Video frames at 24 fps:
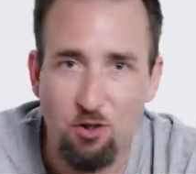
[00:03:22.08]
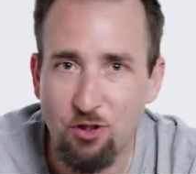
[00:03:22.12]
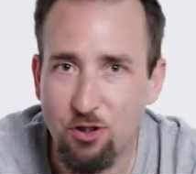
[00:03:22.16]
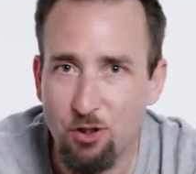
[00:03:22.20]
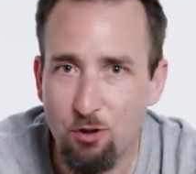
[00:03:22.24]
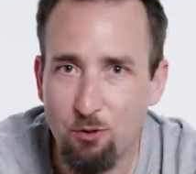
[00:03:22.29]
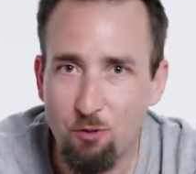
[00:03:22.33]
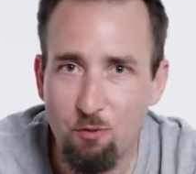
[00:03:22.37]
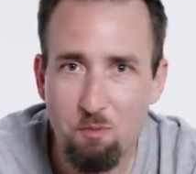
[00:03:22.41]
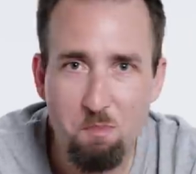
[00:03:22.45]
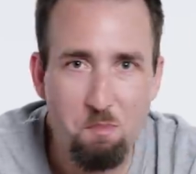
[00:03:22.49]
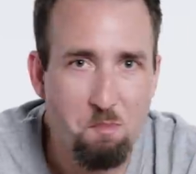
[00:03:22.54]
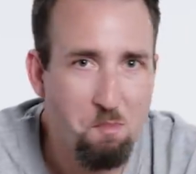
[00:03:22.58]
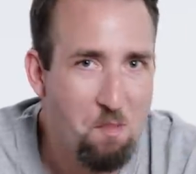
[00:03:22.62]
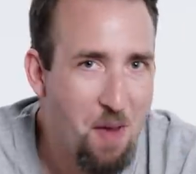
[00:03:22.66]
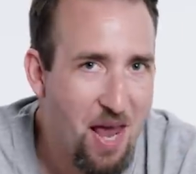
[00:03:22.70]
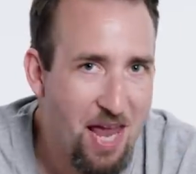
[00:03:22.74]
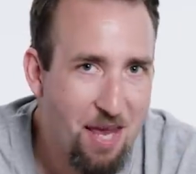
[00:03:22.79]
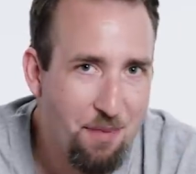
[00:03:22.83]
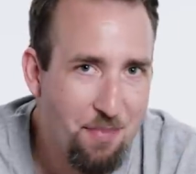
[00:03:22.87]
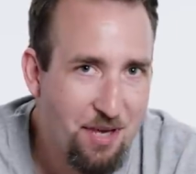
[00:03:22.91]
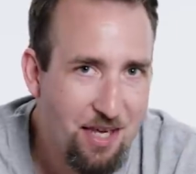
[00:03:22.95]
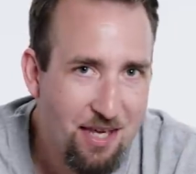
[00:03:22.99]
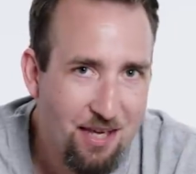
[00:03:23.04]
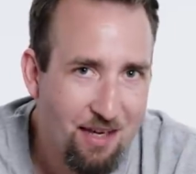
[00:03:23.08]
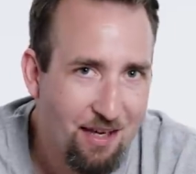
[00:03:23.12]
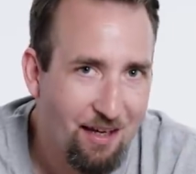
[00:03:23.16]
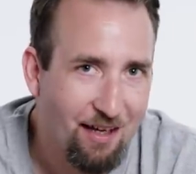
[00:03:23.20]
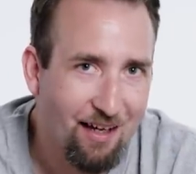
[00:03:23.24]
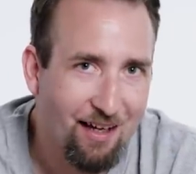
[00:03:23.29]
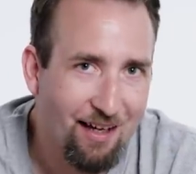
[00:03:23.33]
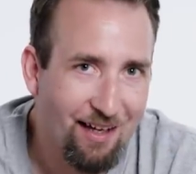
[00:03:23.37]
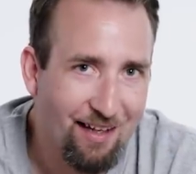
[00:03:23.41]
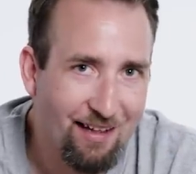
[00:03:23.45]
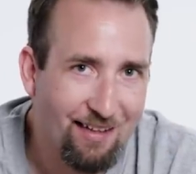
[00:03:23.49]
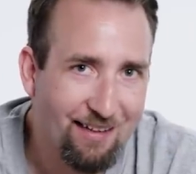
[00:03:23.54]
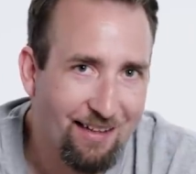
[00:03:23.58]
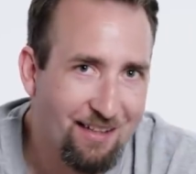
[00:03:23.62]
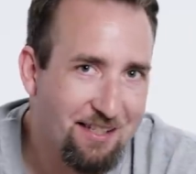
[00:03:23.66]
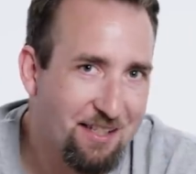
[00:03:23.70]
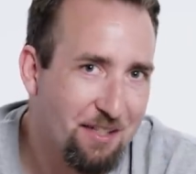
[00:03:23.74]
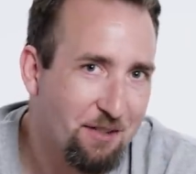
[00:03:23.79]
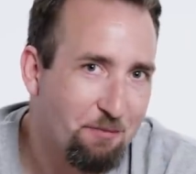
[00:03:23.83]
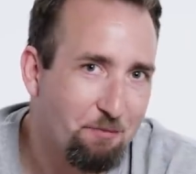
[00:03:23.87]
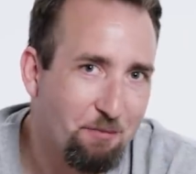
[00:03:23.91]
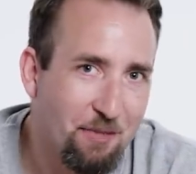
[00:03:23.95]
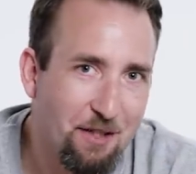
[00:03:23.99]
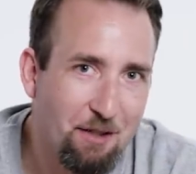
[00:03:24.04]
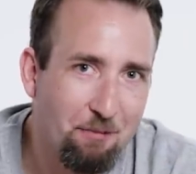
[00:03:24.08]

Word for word: Soon, maybe. Listen,